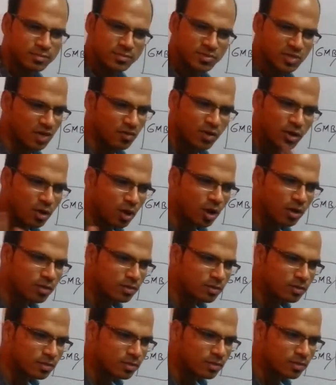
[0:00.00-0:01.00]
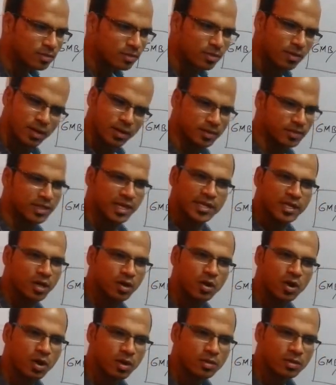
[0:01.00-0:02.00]
Server gone, data
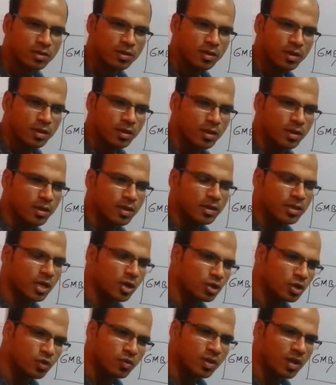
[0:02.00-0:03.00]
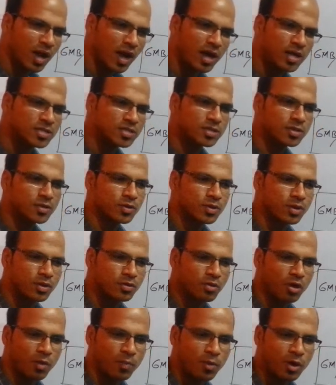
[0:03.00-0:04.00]
gone. Now you will ask
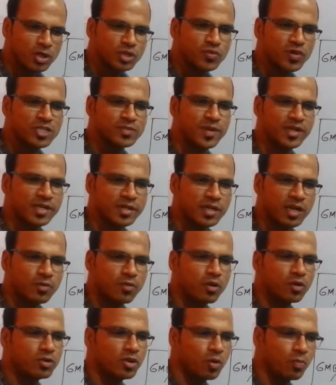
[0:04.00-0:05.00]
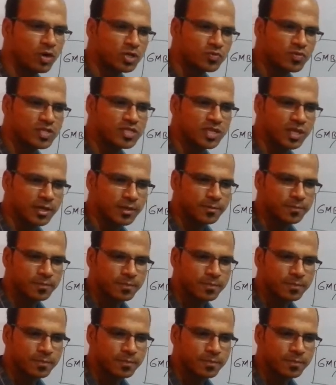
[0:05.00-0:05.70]
Dropbox, where is my data? What Dropbox will say?